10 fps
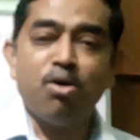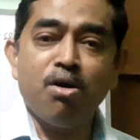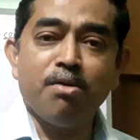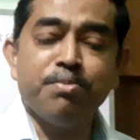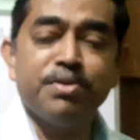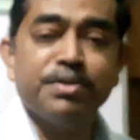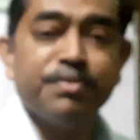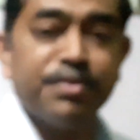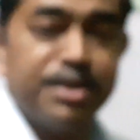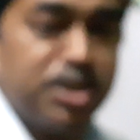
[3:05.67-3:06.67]
of
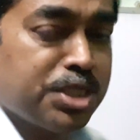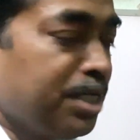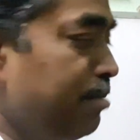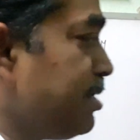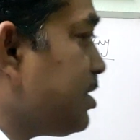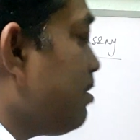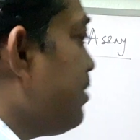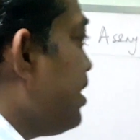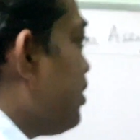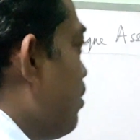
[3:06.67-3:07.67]
this measurement